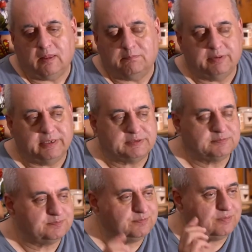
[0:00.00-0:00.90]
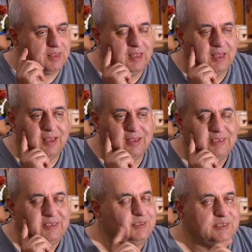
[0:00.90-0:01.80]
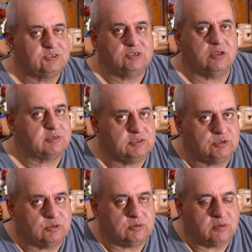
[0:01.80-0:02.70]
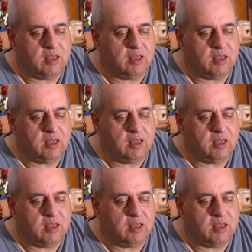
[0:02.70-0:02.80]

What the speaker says: but it is not at all.